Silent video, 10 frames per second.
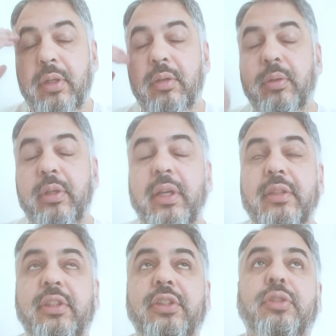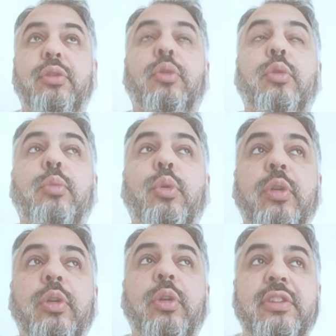organisation called
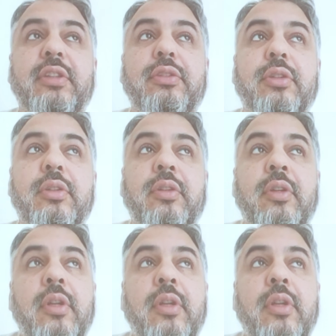Morgan Sindel.